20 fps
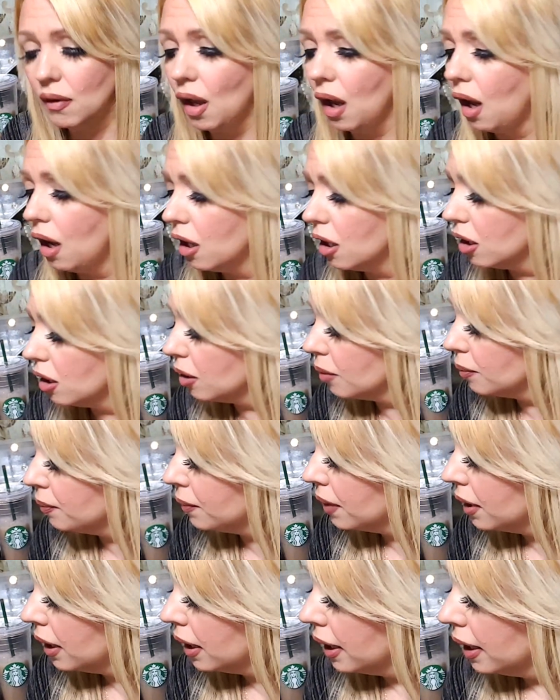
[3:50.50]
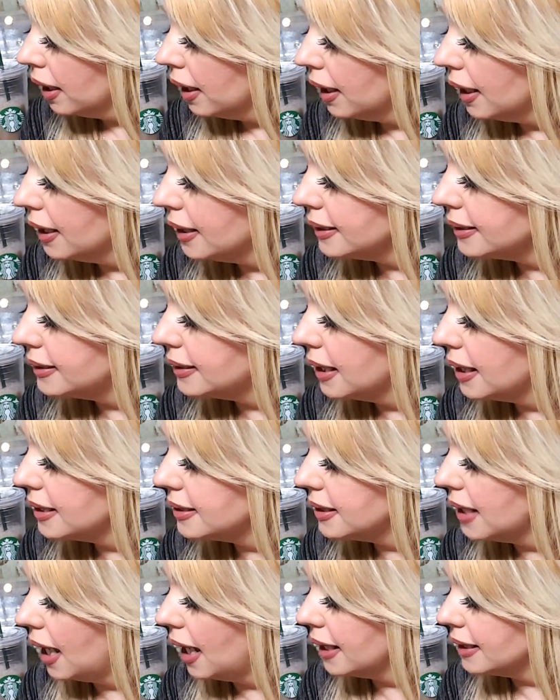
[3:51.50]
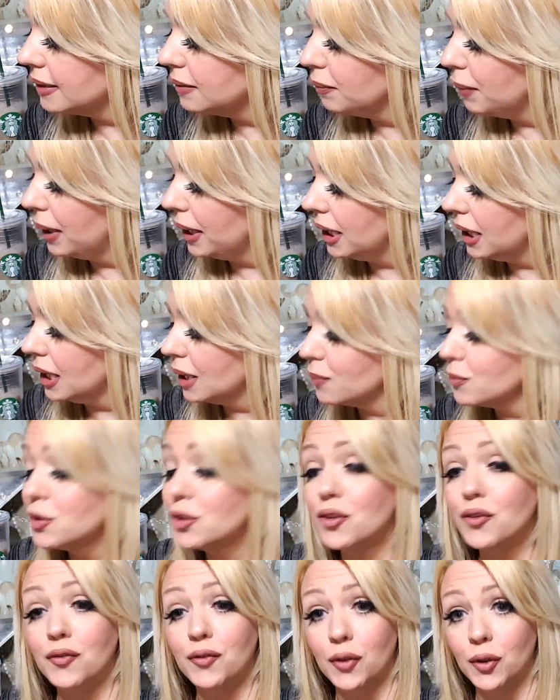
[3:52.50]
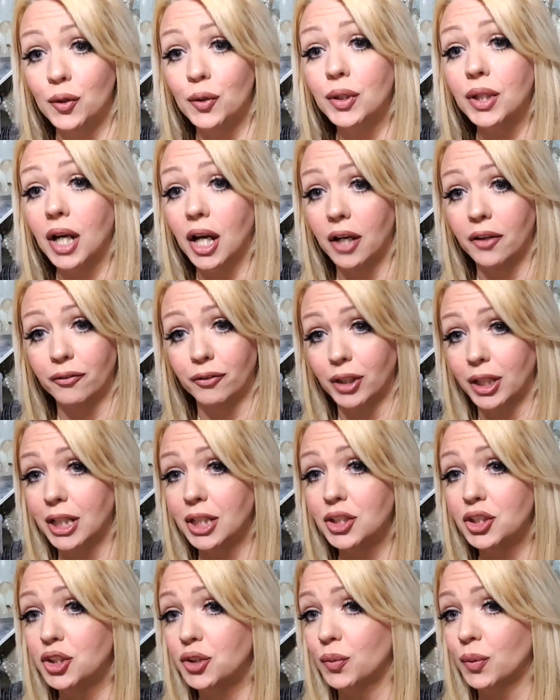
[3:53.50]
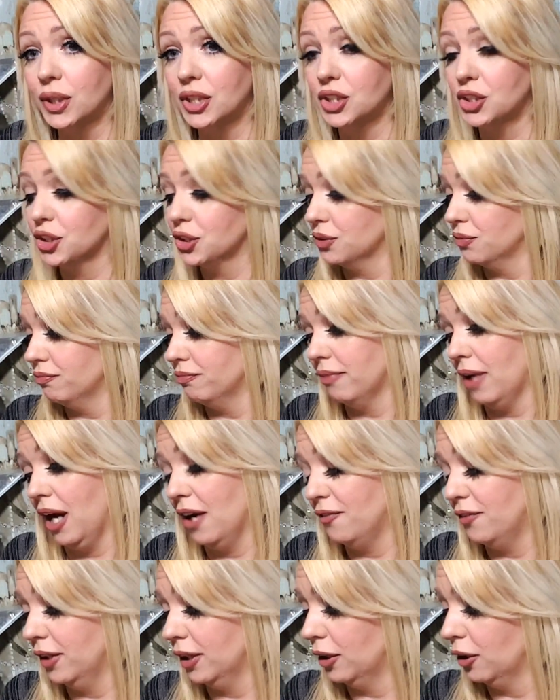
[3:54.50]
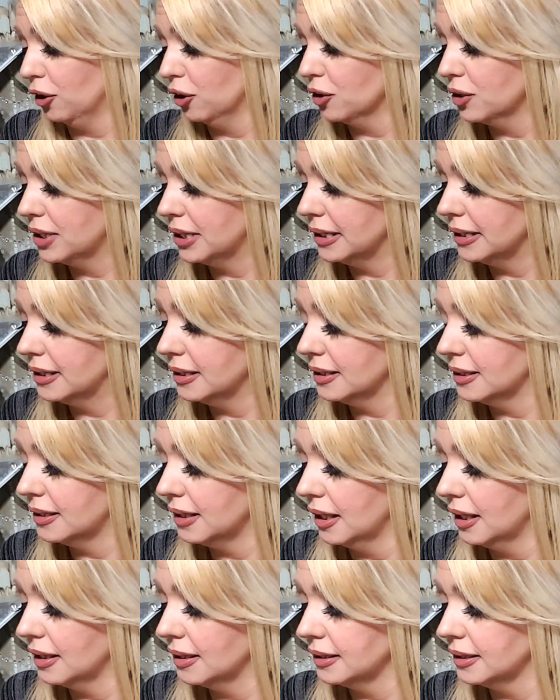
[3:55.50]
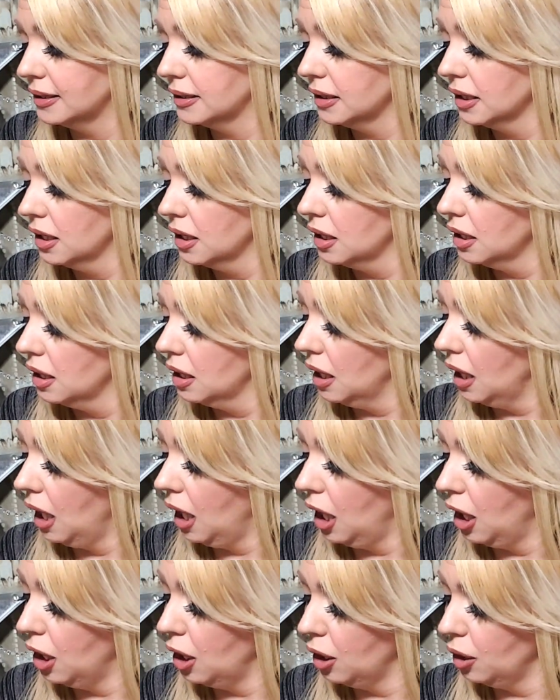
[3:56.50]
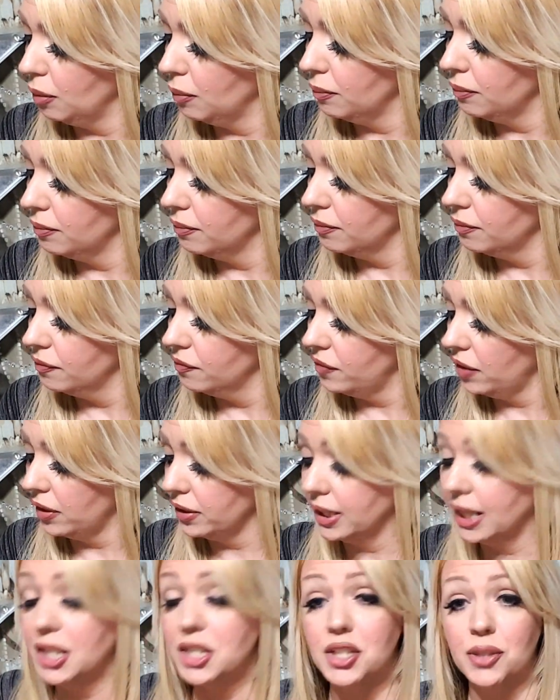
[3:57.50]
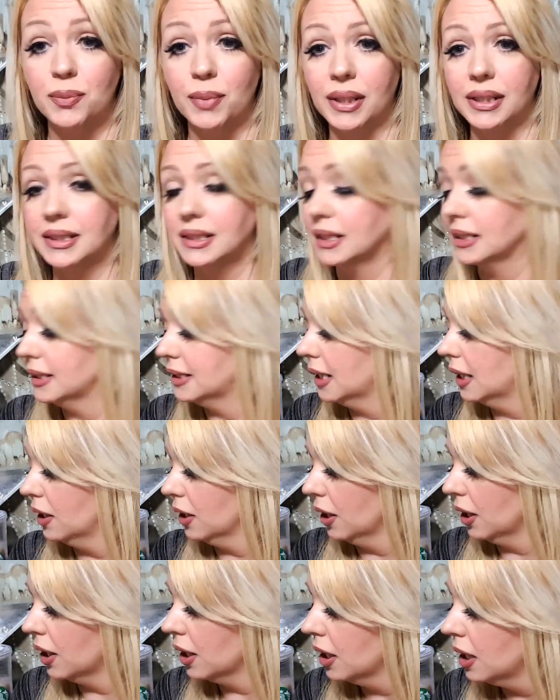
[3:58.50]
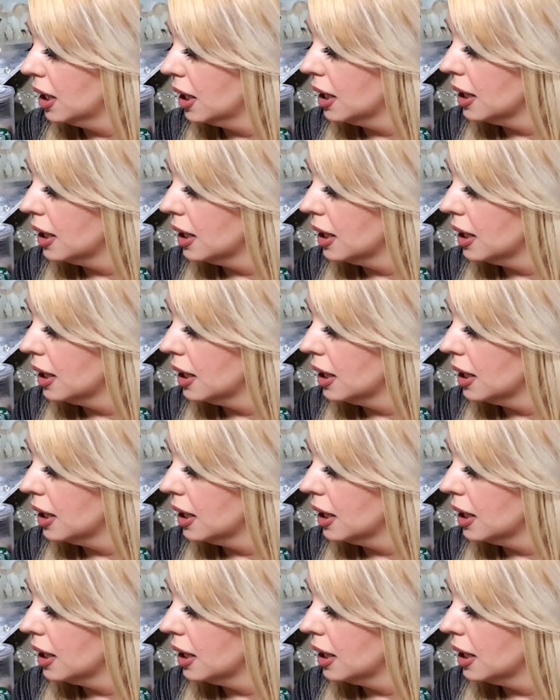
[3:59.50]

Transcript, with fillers: Um, it says it has medium to full coverage, which I figured since it says um, foundation plus concealer.